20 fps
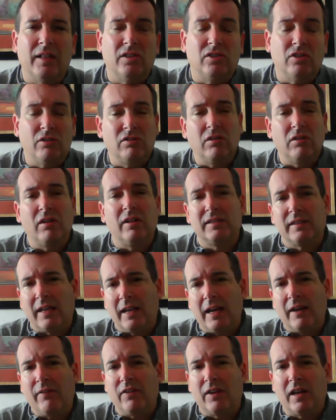so as long as I
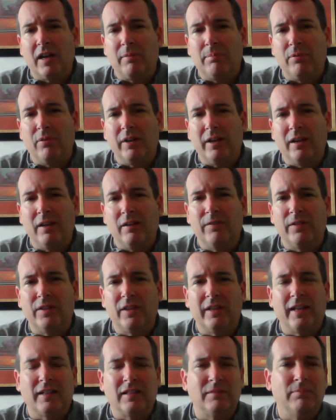have a couple here for the
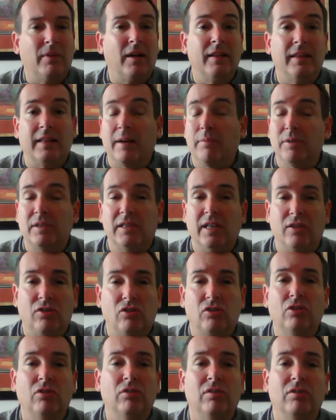next month, I would say
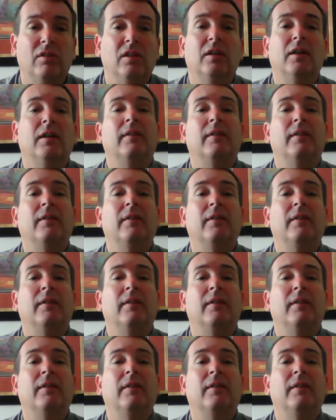2,